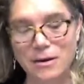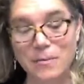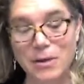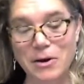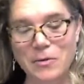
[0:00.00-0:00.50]

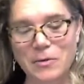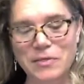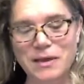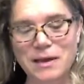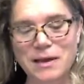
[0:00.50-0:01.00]
compare
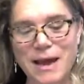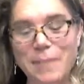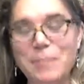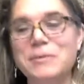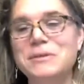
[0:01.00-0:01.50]
with the
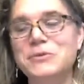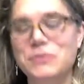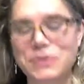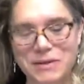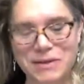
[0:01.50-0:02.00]

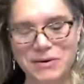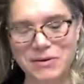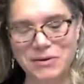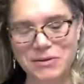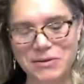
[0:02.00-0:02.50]
amplitude of the
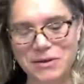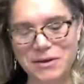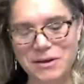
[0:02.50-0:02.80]
earth,